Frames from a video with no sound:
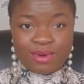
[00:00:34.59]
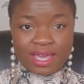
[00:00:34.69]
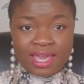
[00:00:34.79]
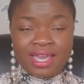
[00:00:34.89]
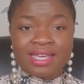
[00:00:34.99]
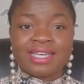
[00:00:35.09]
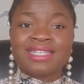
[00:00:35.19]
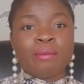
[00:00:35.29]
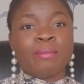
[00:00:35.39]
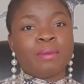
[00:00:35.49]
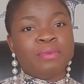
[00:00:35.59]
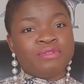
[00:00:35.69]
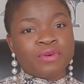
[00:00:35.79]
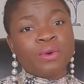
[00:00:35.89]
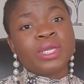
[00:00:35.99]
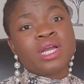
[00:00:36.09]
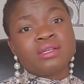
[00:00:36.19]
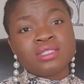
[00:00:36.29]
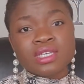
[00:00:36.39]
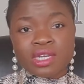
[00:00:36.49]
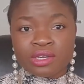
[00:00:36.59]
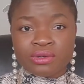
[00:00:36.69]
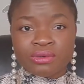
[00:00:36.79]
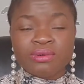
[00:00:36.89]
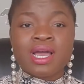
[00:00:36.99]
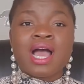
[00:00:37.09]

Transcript: okay? But before we continue,